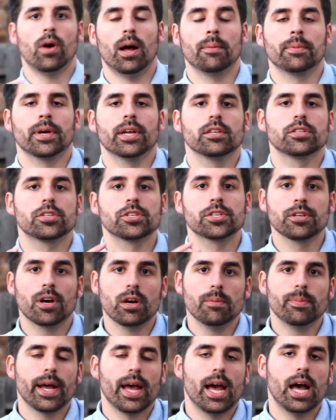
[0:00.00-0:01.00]
I'm gonna
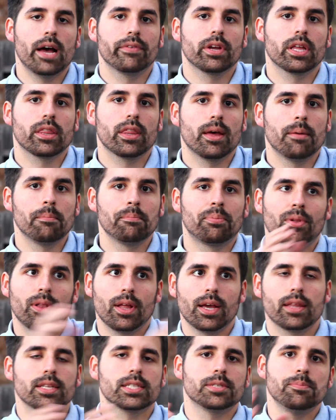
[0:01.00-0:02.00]
start by having them
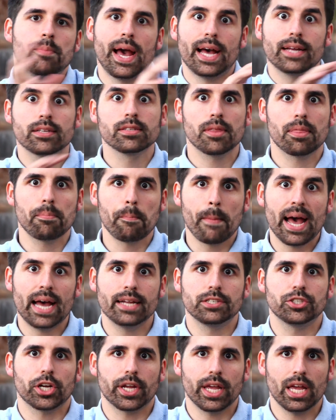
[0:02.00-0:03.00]
play this ma
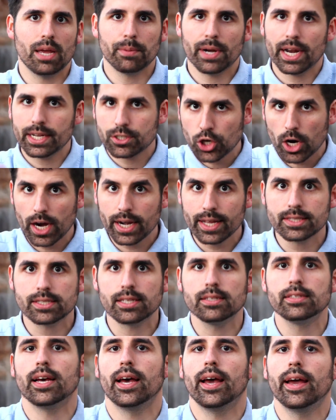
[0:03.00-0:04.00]
magic game, and I tried it
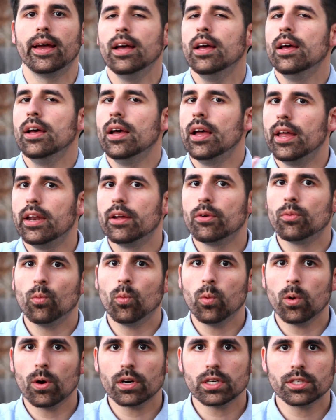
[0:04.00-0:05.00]
today, and it
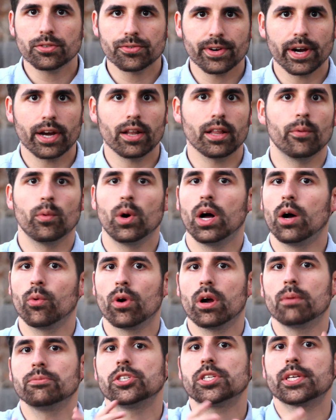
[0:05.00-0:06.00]
worked fairly well
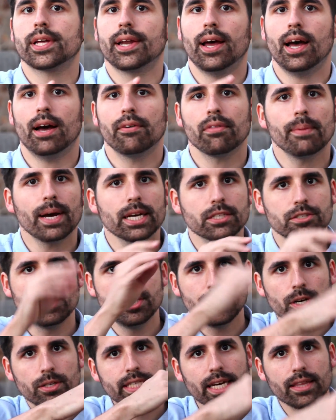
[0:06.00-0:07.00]
where I'm just gonna have them actually
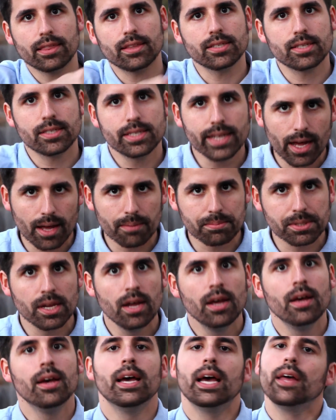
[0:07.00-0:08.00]
notate the steps,
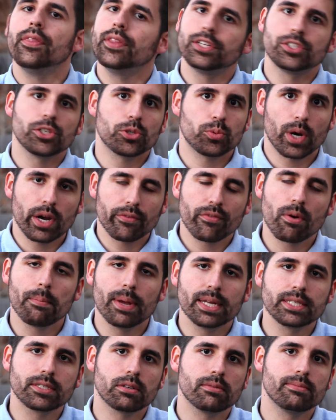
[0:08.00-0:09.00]
and then just whatever
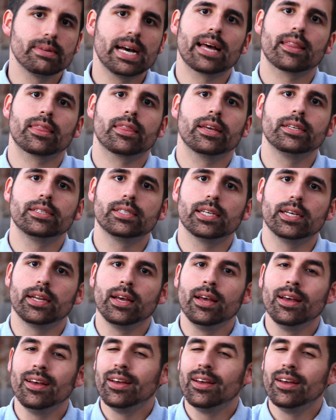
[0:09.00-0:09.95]
mental math they did.